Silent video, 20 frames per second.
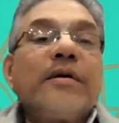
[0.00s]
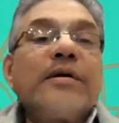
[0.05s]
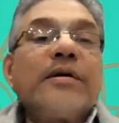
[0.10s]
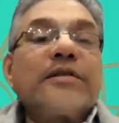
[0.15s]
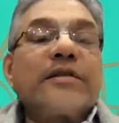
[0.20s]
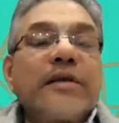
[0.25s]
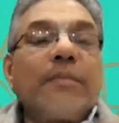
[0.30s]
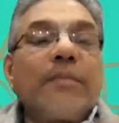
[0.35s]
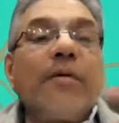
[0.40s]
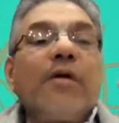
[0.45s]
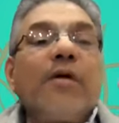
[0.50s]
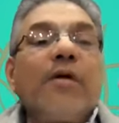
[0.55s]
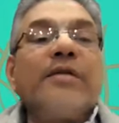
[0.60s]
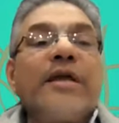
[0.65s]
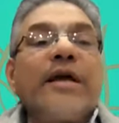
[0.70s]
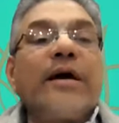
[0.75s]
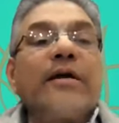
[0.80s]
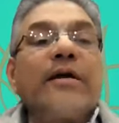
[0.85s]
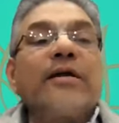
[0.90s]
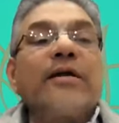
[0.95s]
Somehow or
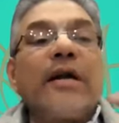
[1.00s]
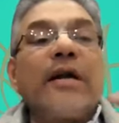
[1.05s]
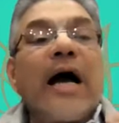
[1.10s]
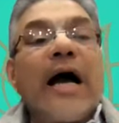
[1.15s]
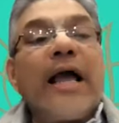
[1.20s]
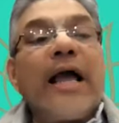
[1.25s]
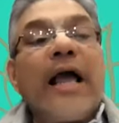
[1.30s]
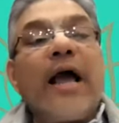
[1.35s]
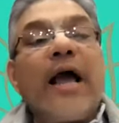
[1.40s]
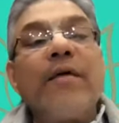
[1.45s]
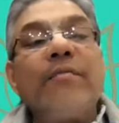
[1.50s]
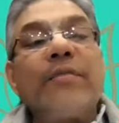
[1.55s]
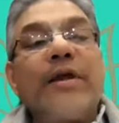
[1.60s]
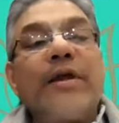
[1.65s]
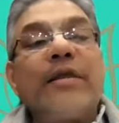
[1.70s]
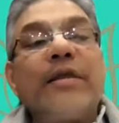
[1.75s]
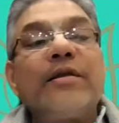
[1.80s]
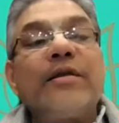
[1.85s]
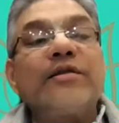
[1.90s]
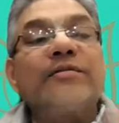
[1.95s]
the other, I am
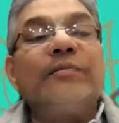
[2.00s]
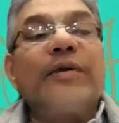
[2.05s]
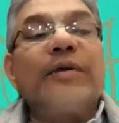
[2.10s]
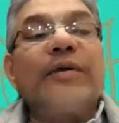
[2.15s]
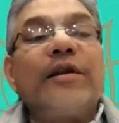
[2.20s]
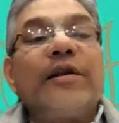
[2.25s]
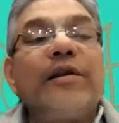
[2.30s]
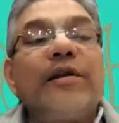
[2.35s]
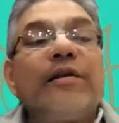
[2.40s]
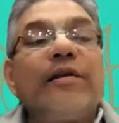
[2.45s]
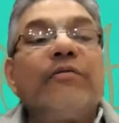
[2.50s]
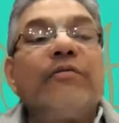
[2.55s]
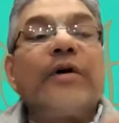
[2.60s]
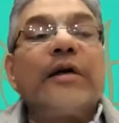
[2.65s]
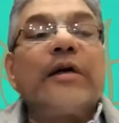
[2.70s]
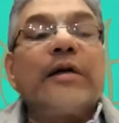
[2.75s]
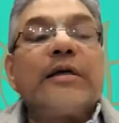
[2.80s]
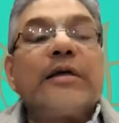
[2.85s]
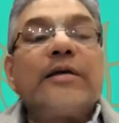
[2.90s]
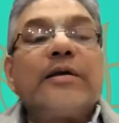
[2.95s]
in this material
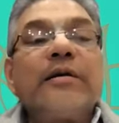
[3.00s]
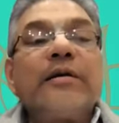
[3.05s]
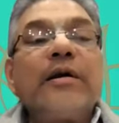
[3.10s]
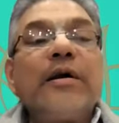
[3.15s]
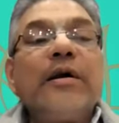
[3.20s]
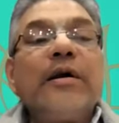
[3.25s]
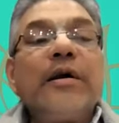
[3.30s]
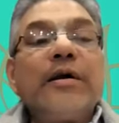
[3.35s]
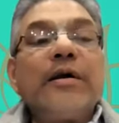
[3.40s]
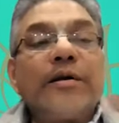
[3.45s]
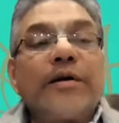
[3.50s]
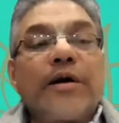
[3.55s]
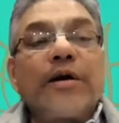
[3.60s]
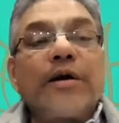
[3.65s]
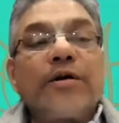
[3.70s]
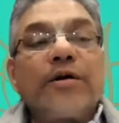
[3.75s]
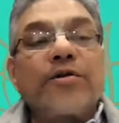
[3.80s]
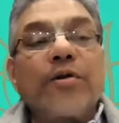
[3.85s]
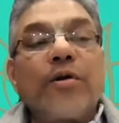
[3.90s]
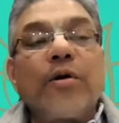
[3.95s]
world,
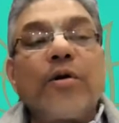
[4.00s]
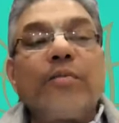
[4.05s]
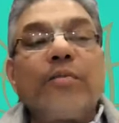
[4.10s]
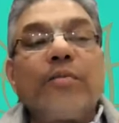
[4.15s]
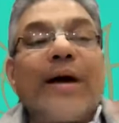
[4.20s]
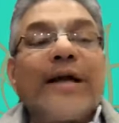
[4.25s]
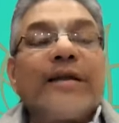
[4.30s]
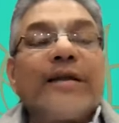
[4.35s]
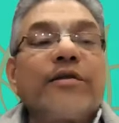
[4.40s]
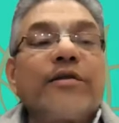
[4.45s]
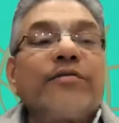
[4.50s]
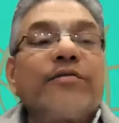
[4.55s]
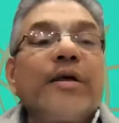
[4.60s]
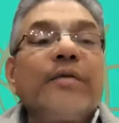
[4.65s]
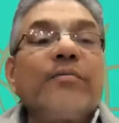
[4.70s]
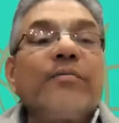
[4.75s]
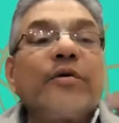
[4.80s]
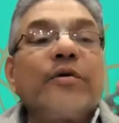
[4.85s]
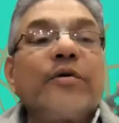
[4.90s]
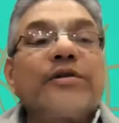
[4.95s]
controlled by the
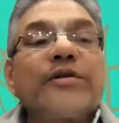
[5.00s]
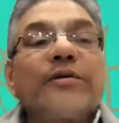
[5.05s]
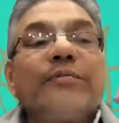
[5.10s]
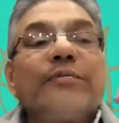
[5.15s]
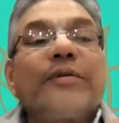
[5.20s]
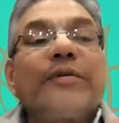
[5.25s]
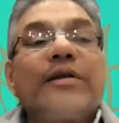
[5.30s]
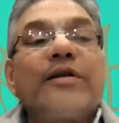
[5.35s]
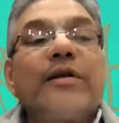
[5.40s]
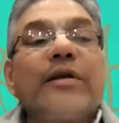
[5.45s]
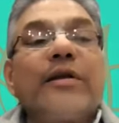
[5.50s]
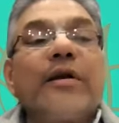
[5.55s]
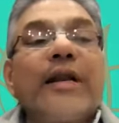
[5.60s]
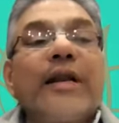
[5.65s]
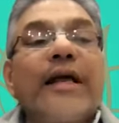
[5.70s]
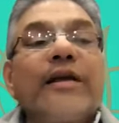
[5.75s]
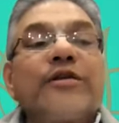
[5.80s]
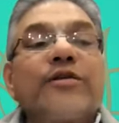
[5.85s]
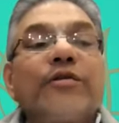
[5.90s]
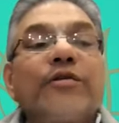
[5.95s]
three modes of material
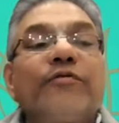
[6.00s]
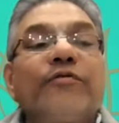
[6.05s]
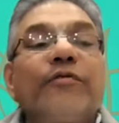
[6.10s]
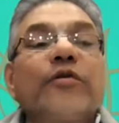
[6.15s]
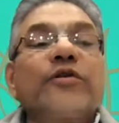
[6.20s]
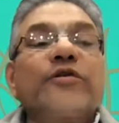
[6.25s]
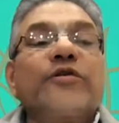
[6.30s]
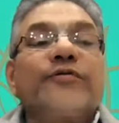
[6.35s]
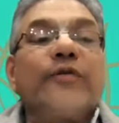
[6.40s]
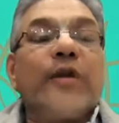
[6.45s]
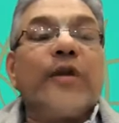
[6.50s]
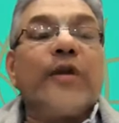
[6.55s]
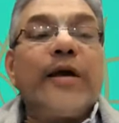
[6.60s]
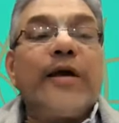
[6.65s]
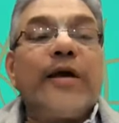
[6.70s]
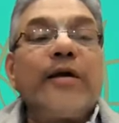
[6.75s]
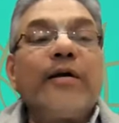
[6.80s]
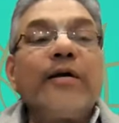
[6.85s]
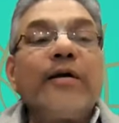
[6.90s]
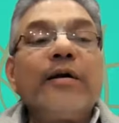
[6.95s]
nature
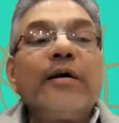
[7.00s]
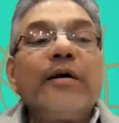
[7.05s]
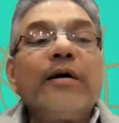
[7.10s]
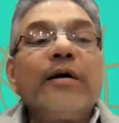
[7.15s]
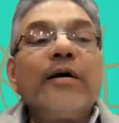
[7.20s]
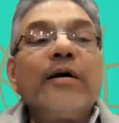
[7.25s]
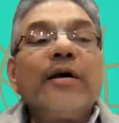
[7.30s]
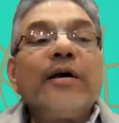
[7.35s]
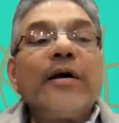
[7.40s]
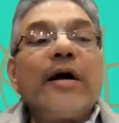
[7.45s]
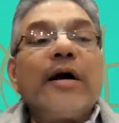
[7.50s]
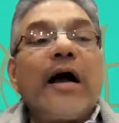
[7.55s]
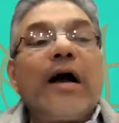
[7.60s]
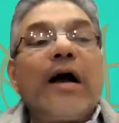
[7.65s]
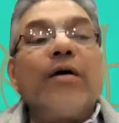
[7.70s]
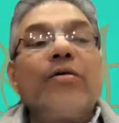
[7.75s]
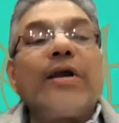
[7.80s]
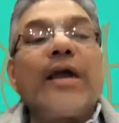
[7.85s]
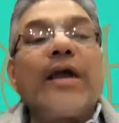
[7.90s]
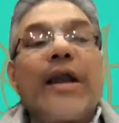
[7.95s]
forcefully
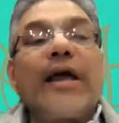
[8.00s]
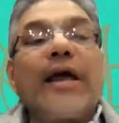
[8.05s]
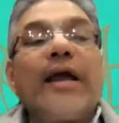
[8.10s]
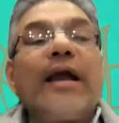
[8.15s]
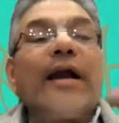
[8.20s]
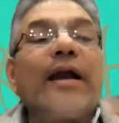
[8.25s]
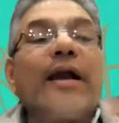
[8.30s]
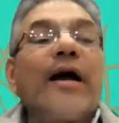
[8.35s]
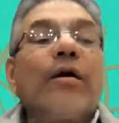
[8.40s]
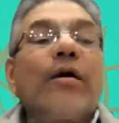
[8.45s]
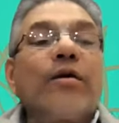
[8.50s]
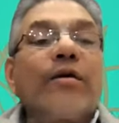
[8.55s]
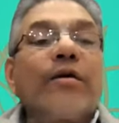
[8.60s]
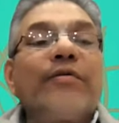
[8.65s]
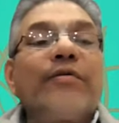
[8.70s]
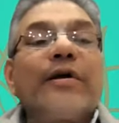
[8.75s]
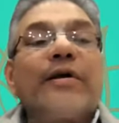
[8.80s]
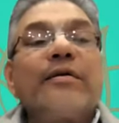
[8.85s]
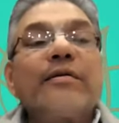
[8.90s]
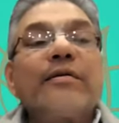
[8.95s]
how can I get out
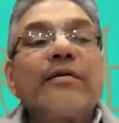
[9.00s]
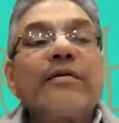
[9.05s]
of it?